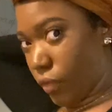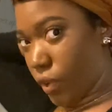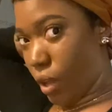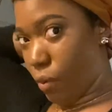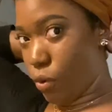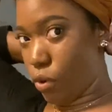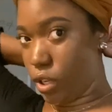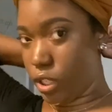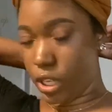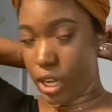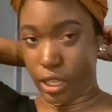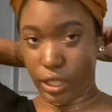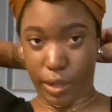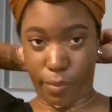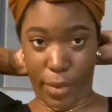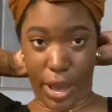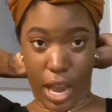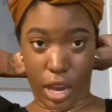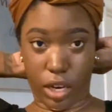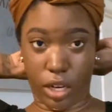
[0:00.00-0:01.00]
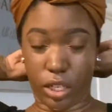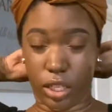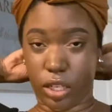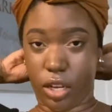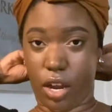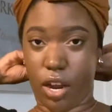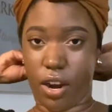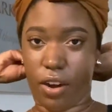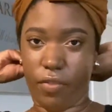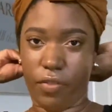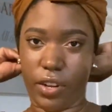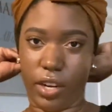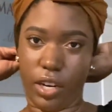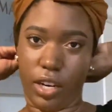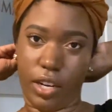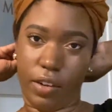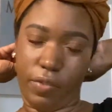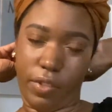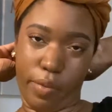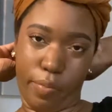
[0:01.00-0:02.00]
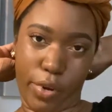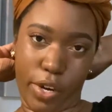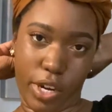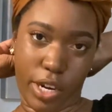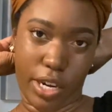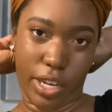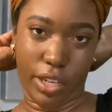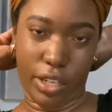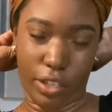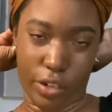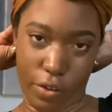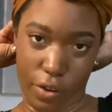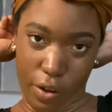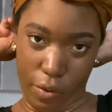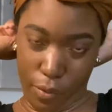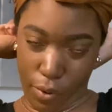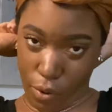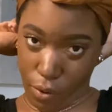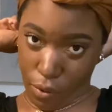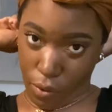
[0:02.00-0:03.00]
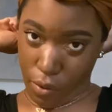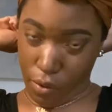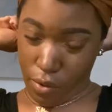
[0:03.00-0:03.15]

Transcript: I'm gonna tuck the back of the scarf underneath the bonnet so it won't